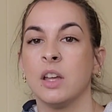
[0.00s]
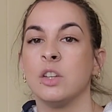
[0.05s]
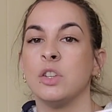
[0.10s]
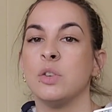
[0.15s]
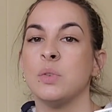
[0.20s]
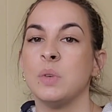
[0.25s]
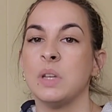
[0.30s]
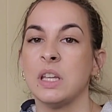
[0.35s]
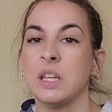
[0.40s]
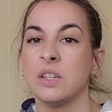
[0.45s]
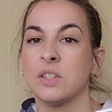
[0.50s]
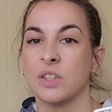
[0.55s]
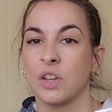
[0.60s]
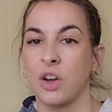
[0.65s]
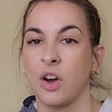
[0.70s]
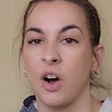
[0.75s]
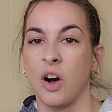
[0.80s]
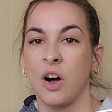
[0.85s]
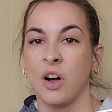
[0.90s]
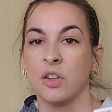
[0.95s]
You need to
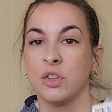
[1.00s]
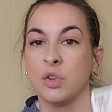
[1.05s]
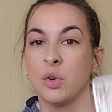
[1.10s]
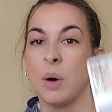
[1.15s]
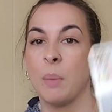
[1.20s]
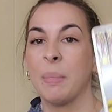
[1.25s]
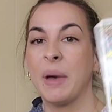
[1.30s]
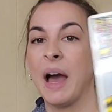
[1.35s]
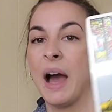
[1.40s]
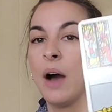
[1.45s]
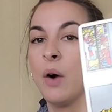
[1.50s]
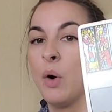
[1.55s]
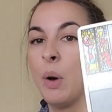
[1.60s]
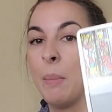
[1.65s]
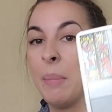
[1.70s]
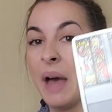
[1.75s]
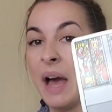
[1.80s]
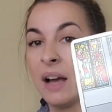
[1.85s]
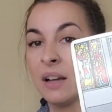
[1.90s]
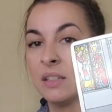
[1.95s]
call your power
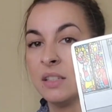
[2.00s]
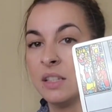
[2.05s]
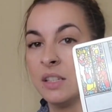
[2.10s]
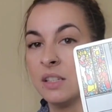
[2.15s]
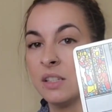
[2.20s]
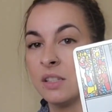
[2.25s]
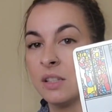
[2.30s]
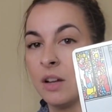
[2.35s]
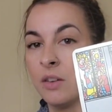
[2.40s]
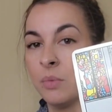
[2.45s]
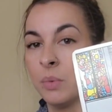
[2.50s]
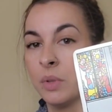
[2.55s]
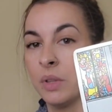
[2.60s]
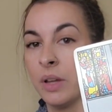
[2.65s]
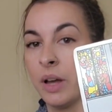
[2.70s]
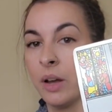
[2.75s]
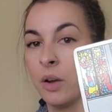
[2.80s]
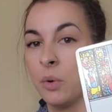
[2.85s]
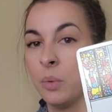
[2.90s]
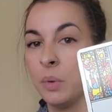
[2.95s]
back to yourself with
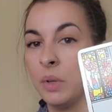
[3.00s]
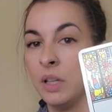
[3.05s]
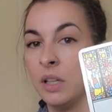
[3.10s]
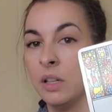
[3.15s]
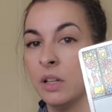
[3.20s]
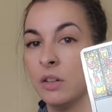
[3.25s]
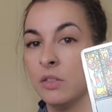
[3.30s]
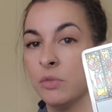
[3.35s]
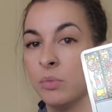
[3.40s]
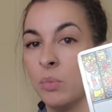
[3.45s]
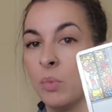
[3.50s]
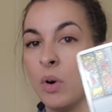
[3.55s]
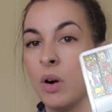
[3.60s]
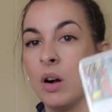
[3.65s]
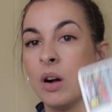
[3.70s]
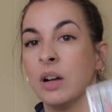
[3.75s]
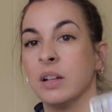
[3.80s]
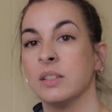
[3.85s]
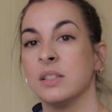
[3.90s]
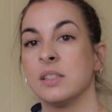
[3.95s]
that Queen of
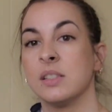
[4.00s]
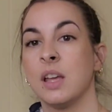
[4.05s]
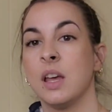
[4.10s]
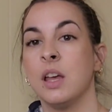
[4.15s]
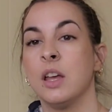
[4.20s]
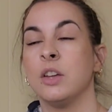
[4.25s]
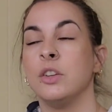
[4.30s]
Wands.